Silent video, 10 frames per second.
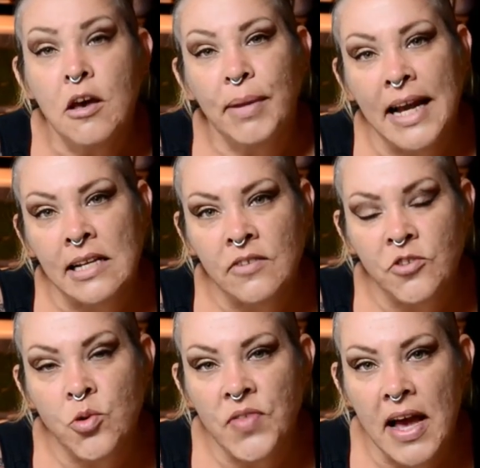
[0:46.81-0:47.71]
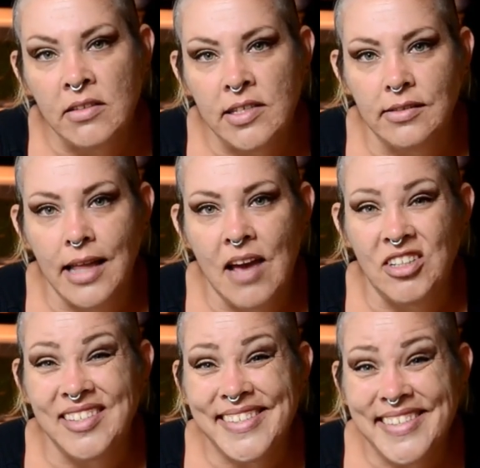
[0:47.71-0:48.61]
But as of
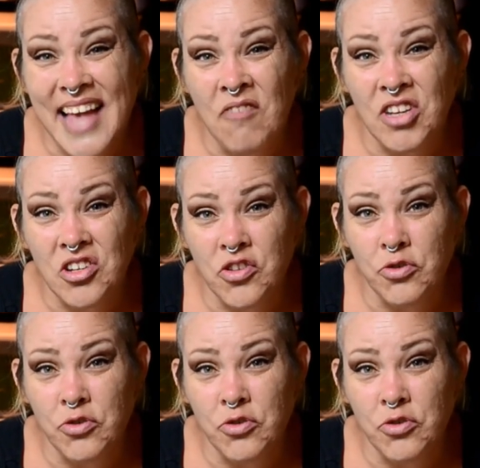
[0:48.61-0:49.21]
2011, 7